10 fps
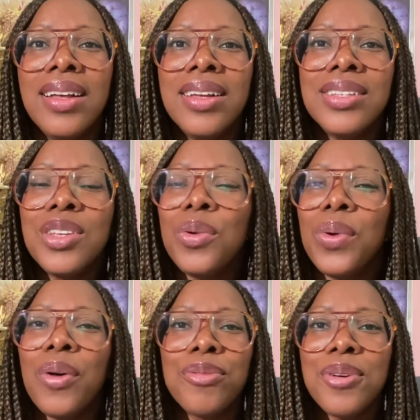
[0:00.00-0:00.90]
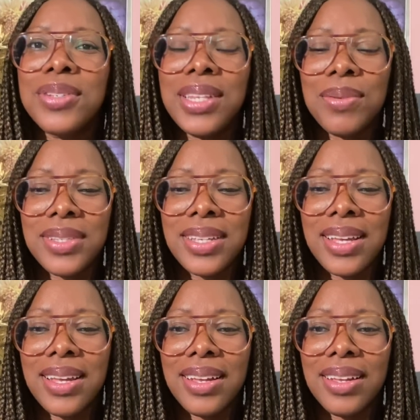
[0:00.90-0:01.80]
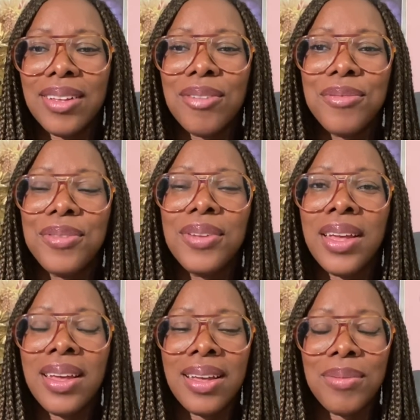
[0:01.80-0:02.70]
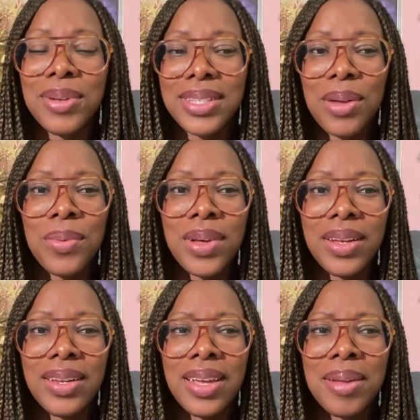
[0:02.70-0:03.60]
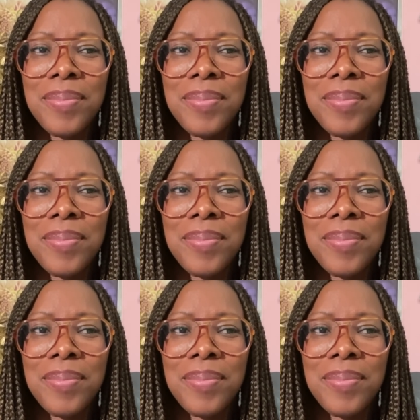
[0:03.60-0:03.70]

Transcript: so of course there was a what's that word?